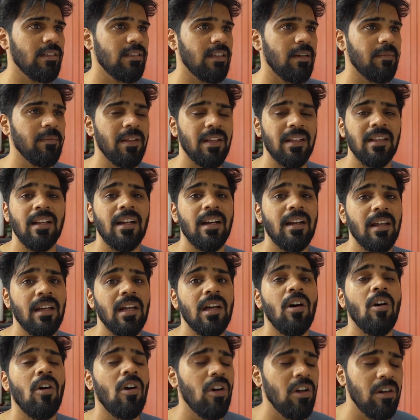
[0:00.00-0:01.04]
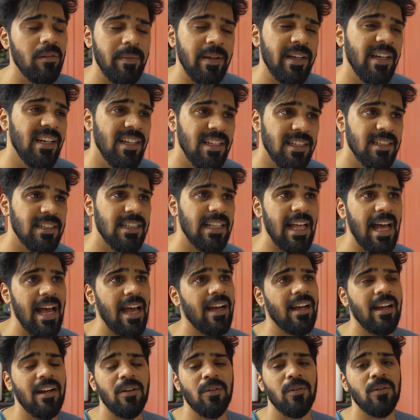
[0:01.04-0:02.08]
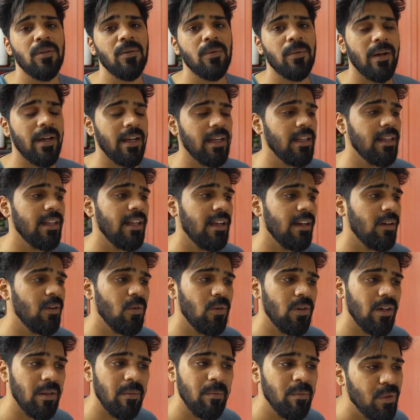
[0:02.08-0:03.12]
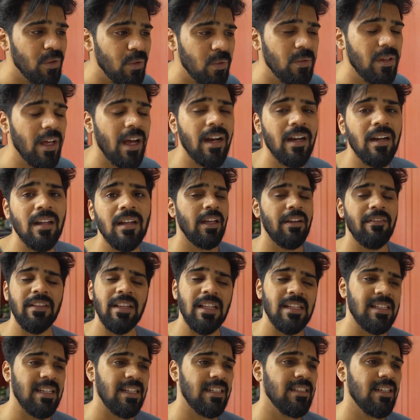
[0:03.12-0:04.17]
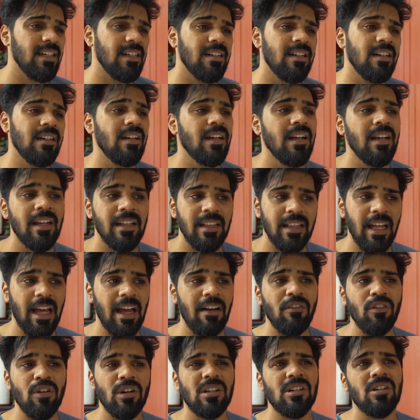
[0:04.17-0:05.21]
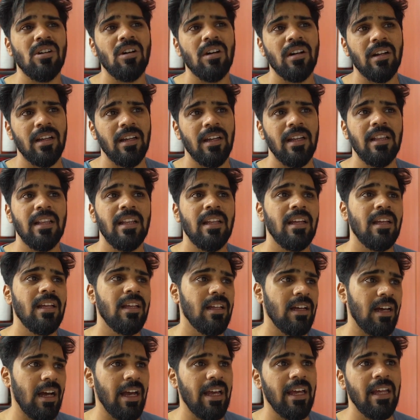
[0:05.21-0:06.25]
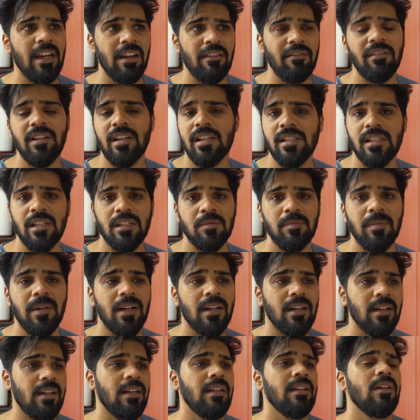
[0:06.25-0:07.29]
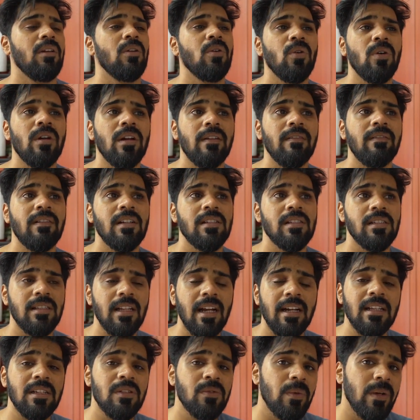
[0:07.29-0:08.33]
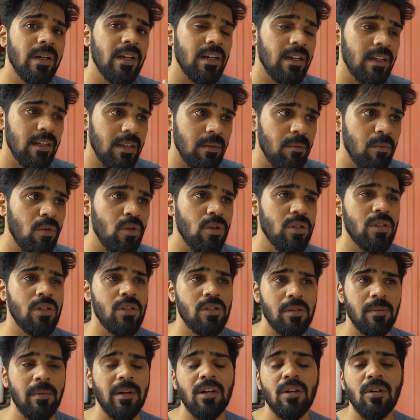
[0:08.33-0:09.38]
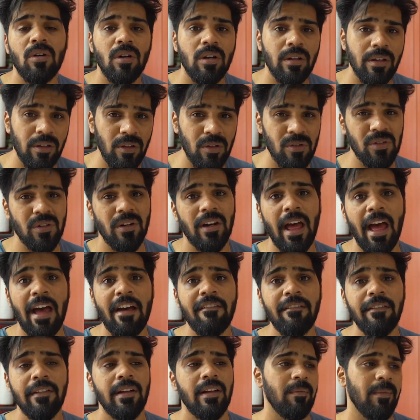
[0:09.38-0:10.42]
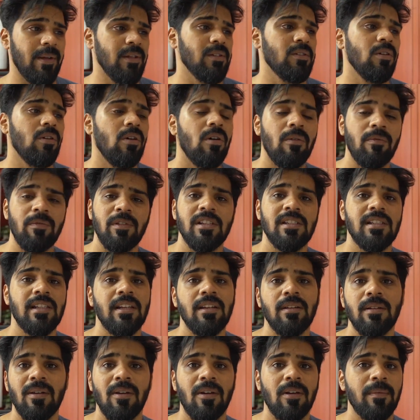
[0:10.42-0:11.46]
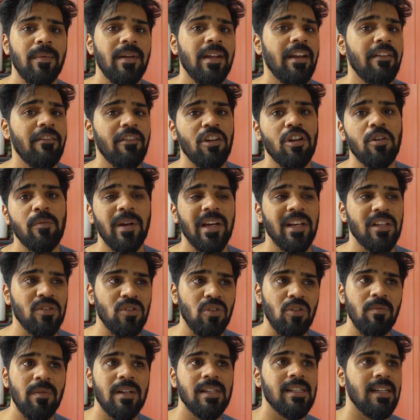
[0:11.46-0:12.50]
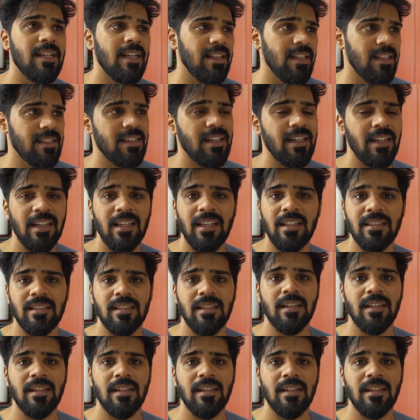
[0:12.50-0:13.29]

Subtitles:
something that all Benellis lack. I don't know why they don't improve that. Even the 600, they have good torque in the high rev ranges, but in the low rev range, that is where the most usable torque you should have, because obviously you'll not be revving your bike so much in the cities.